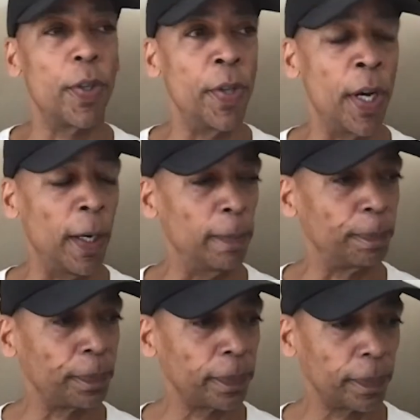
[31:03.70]
the,
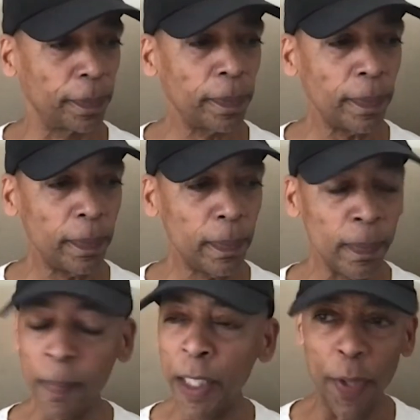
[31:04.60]

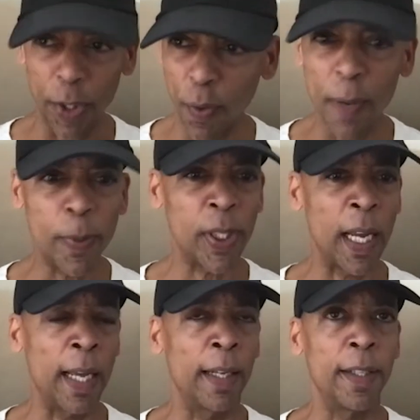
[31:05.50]
the scripts
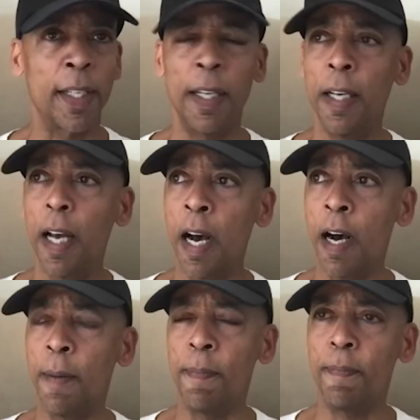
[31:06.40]
and
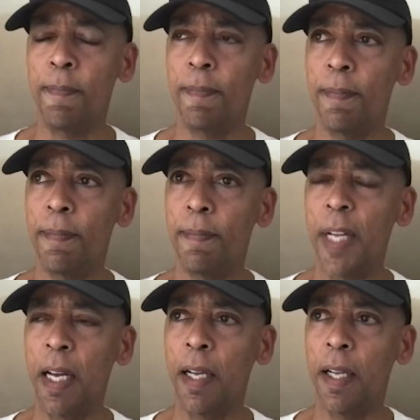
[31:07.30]
um,
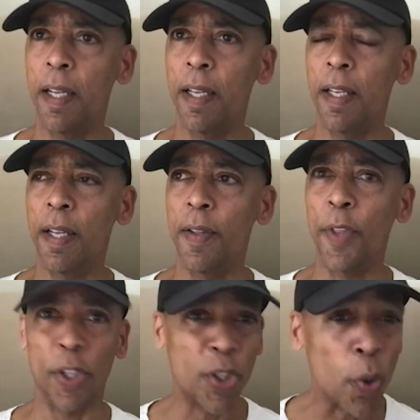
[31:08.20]

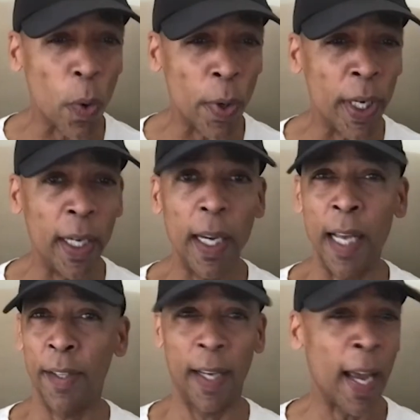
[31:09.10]
the story
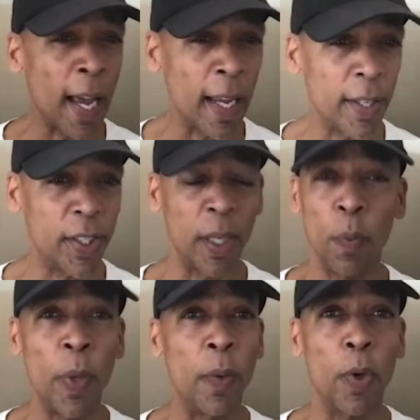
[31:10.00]
and the cast. And
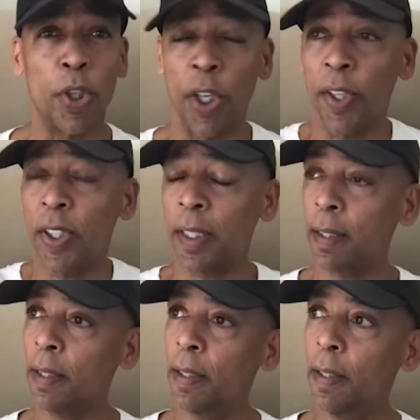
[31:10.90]
we were just
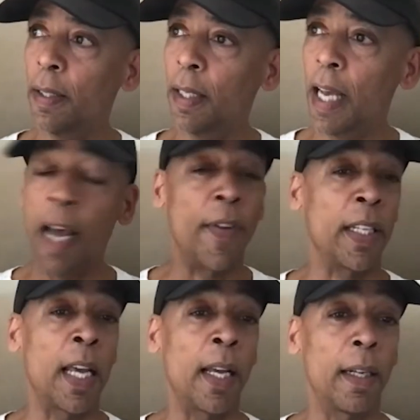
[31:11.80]
having
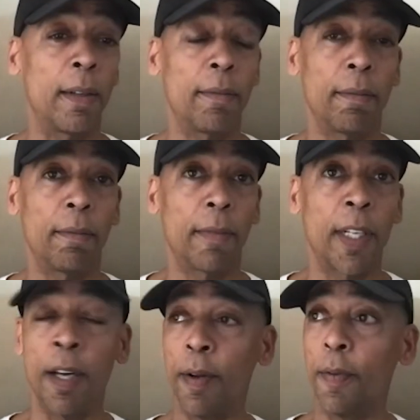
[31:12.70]
that
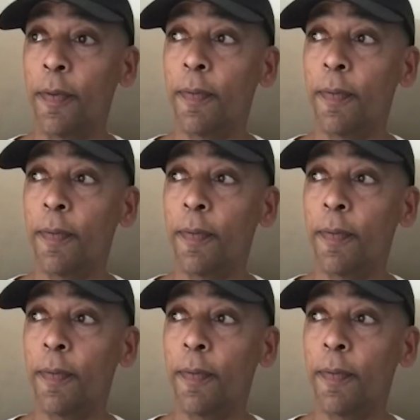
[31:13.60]
kind of,